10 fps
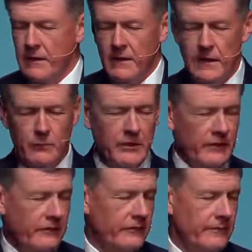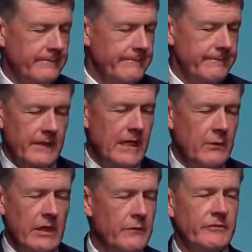He was
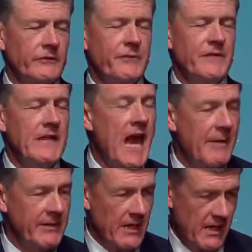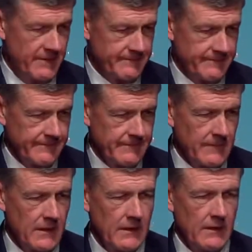a phenomenon.
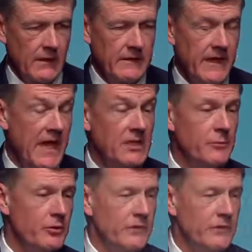They had to move